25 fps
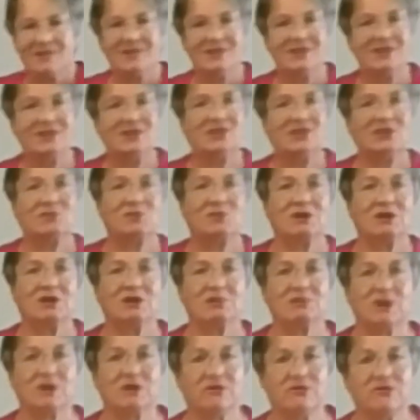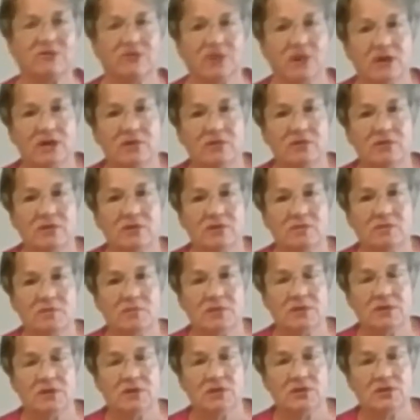This is probably my favorite
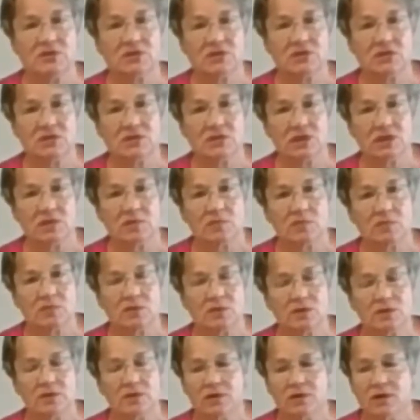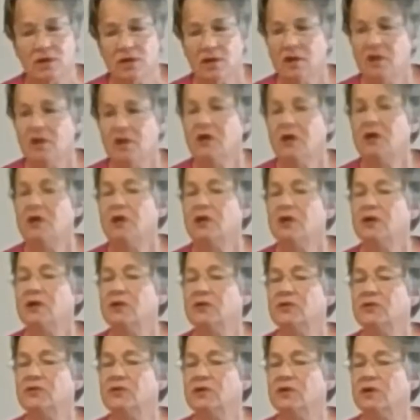piece to stamp with.
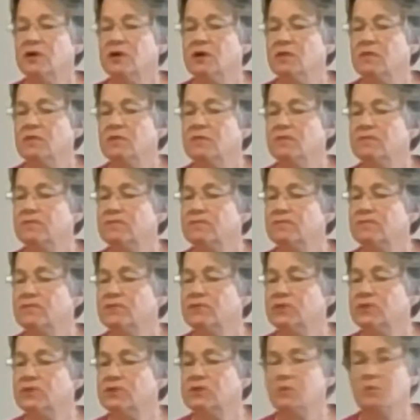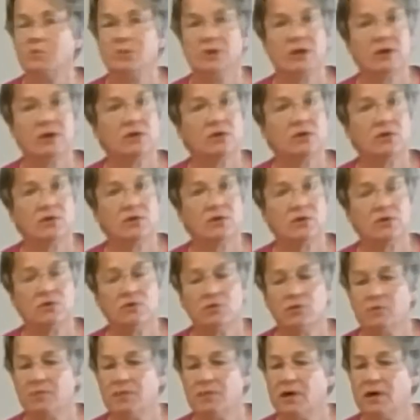It's just a plain old
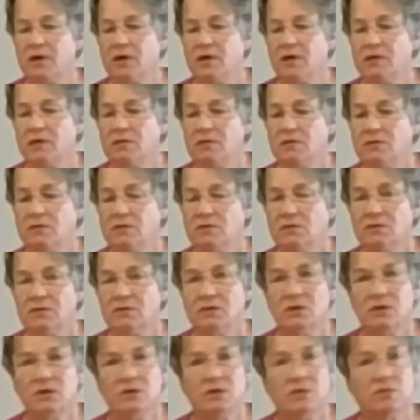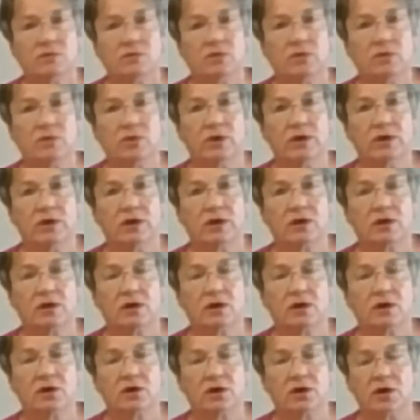okra pod with 1 end
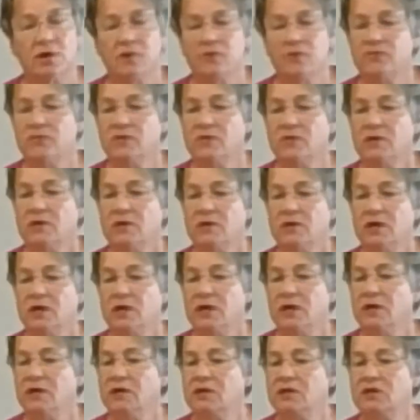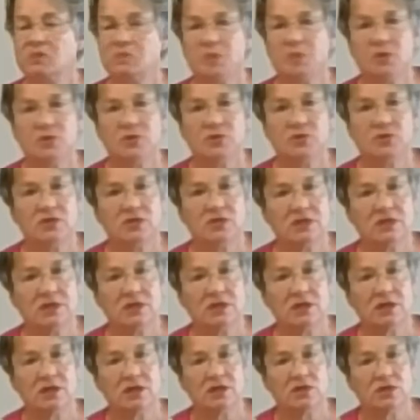cut off, any exposed
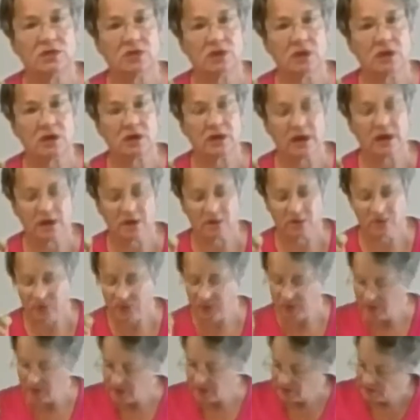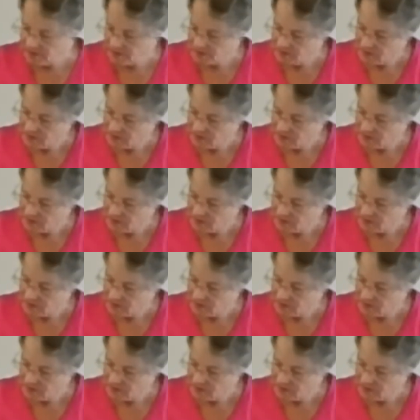seeds dug out of there.